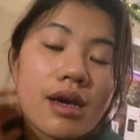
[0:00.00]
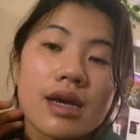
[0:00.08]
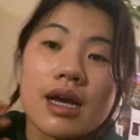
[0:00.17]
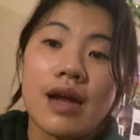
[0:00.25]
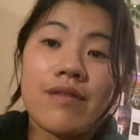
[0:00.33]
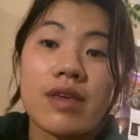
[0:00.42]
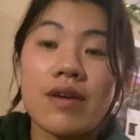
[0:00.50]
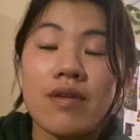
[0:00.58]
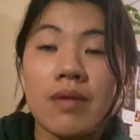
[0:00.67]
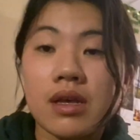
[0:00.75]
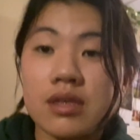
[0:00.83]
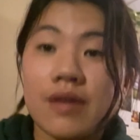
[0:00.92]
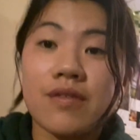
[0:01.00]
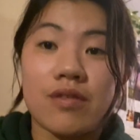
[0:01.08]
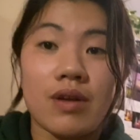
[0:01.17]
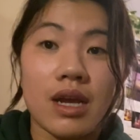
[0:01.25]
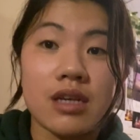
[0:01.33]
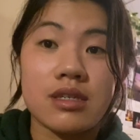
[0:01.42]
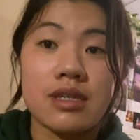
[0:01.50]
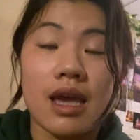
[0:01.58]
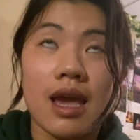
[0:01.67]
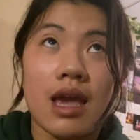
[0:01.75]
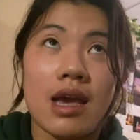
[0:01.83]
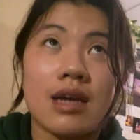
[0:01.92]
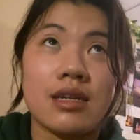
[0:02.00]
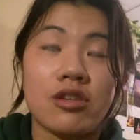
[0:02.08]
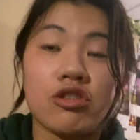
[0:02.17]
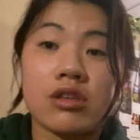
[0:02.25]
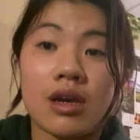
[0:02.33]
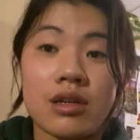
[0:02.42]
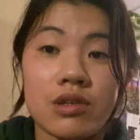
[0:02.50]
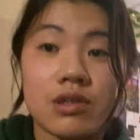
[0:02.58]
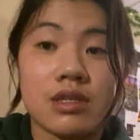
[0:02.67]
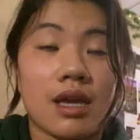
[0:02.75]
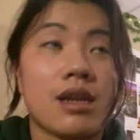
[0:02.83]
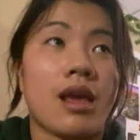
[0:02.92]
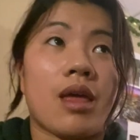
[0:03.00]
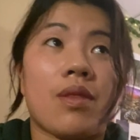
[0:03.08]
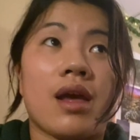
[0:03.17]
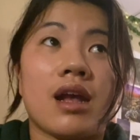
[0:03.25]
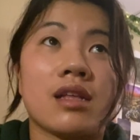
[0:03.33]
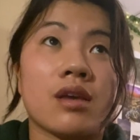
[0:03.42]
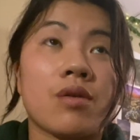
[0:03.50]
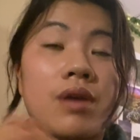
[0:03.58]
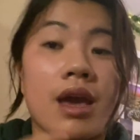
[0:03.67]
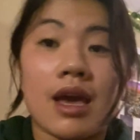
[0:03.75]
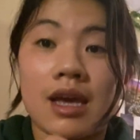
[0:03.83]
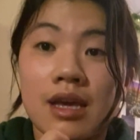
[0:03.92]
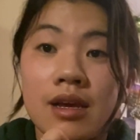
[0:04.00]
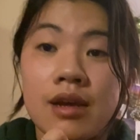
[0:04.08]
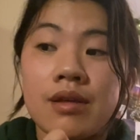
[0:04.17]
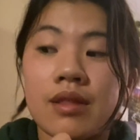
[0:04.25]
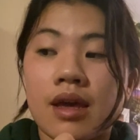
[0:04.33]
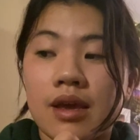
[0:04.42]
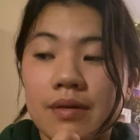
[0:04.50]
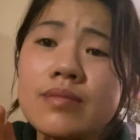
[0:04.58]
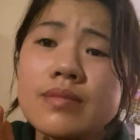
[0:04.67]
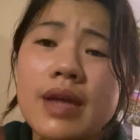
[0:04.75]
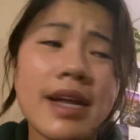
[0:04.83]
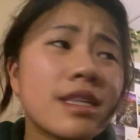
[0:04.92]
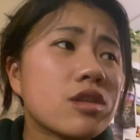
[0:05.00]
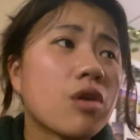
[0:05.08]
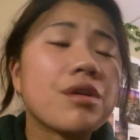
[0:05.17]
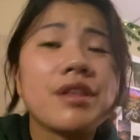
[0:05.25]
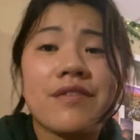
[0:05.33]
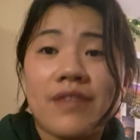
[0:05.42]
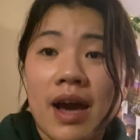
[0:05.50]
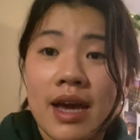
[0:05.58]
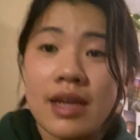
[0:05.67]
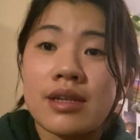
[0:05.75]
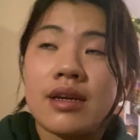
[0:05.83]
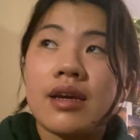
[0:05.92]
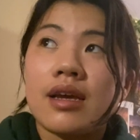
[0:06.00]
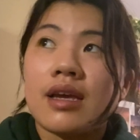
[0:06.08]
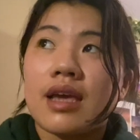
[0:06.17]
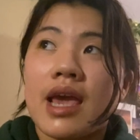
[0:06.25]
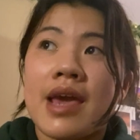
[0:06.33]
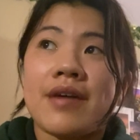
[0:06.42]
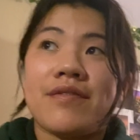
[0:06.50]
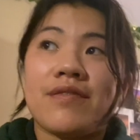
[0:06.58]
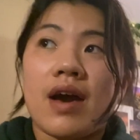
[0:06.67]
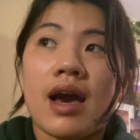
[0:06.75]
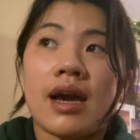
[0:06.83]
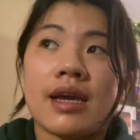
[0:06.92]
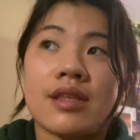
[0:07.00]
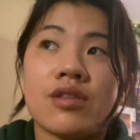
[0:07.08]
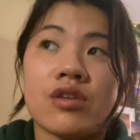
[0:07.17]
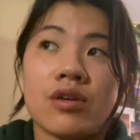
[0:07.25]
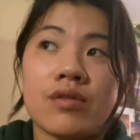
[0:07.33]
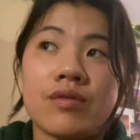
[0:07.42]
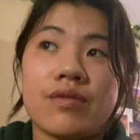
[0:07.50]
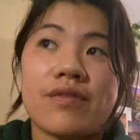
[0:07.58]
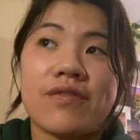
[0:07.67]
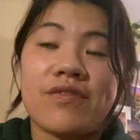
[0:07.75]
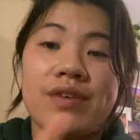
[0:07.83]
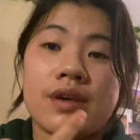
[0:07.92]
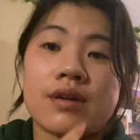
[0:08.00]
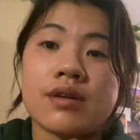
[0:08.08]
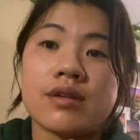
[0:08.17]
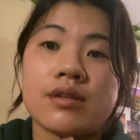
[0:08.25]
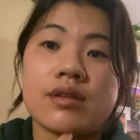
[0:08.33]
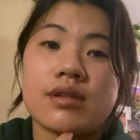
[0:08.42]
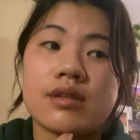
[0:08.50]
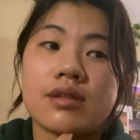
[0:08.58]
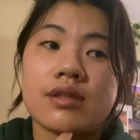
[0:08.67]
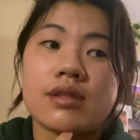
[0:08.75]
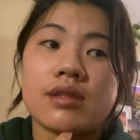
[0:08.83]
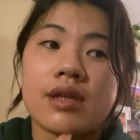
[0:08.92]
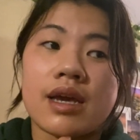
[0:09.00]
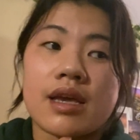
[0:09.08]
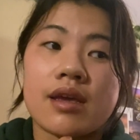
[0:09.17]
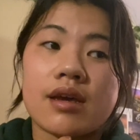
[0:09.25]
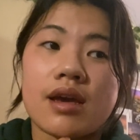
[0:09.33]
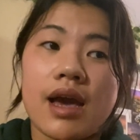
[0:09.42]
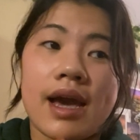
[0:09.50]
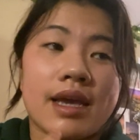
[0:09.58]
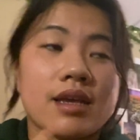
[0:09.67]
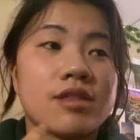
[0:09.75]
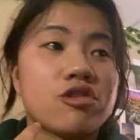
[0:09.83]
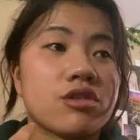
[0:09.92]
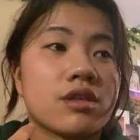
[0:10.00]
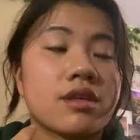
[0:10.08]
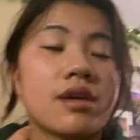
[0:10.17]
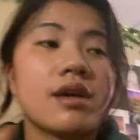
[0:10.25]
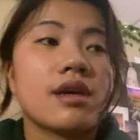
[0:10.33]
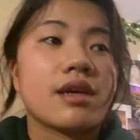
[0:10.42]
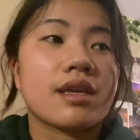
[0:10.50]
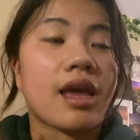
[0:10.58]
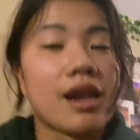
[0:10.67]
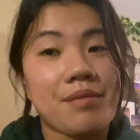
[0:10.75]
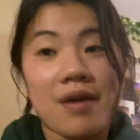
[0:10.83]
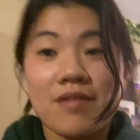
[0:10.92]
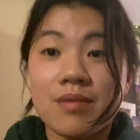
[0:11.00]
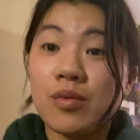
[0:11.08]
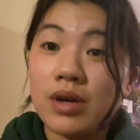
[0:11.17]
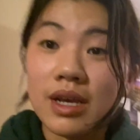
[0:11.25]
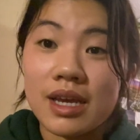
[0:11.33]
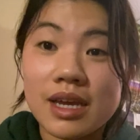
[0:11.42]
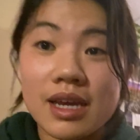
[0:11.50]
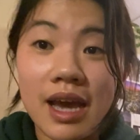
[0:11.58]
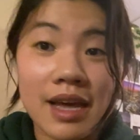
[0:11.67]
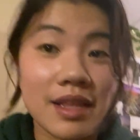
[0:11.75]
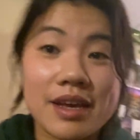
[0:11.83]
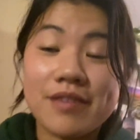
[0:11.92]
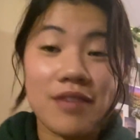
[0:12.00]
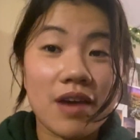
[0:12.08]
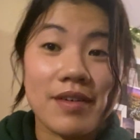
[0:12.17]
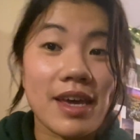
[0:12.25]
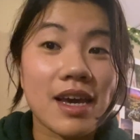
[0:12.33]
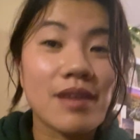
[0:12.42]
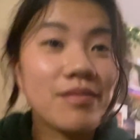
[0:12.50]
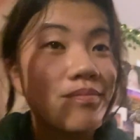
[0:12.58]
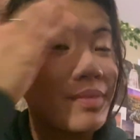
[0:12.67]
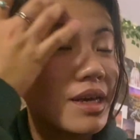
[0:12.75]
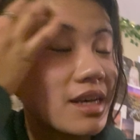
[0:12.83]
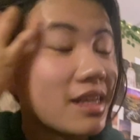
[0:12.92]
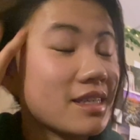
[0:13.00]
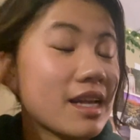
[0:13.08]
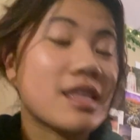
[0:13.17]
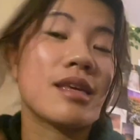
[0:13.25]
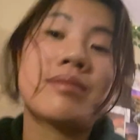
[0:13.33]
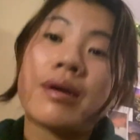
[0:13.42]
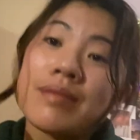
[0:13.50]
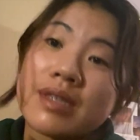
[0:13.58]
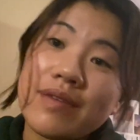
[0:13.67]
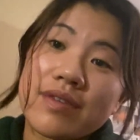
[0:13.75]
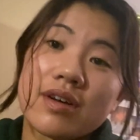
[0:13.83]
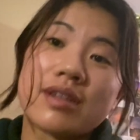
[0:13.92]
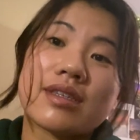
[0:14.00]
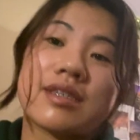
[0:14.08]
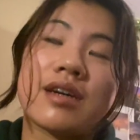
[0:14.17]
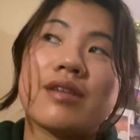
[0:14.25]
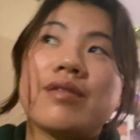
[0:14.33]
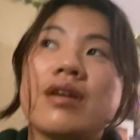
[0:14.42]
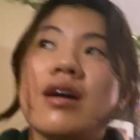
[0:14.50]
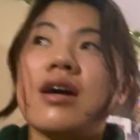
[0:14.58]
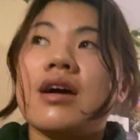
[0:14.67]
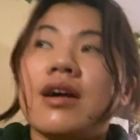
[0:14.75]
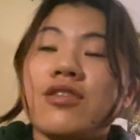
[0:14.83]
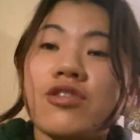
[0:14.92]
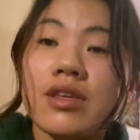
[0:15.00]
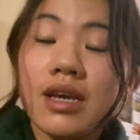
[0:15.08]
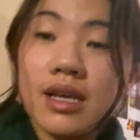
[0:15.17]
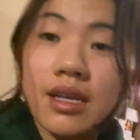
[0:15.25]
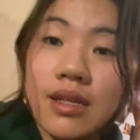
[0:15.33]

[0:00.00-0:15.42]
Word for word: kind of giving myself grace and just understanding that it's okay. Like, it's totally fine if I don't feel like I can just get up every morning at like 5 a.m. because that's sometimes difficult. So, just like,